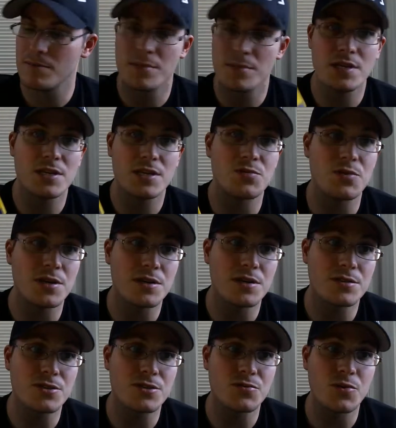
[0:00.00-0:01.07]
This one
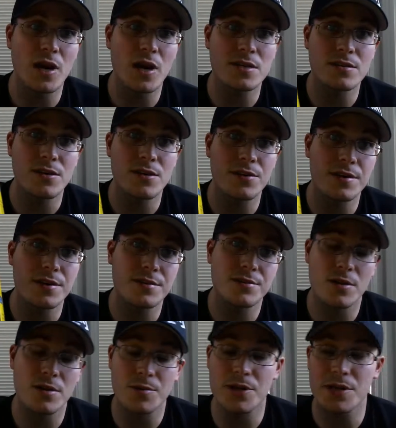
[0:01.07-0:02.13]
is just where I started,
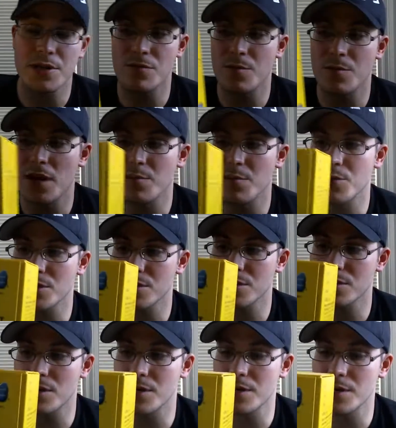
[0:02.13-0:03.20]
so I'm going to give you my
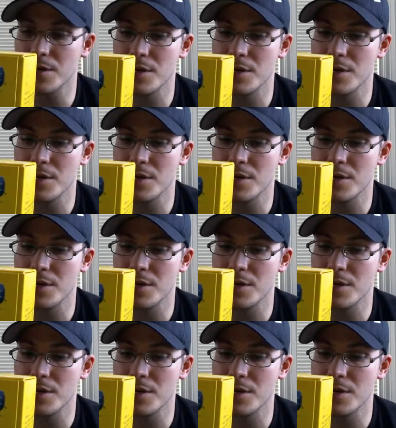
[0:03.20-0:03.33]
impressions on it.